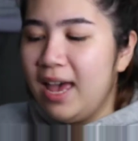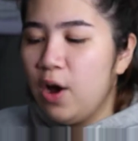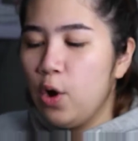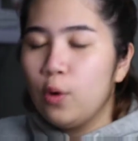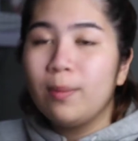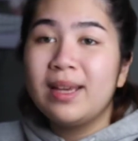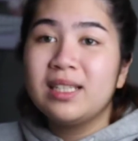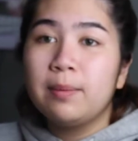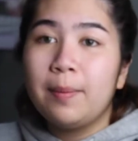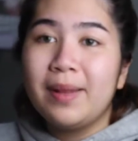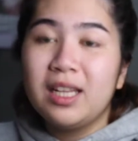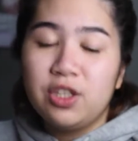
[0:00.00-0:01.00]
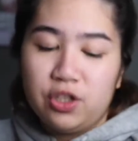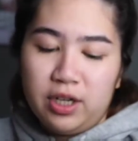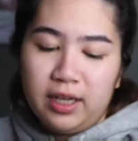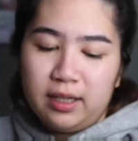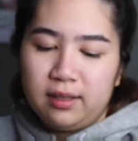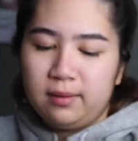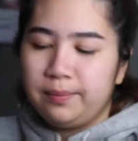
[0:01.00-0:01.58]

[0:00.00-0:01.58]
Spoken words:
Oh, may isa pa palang trick.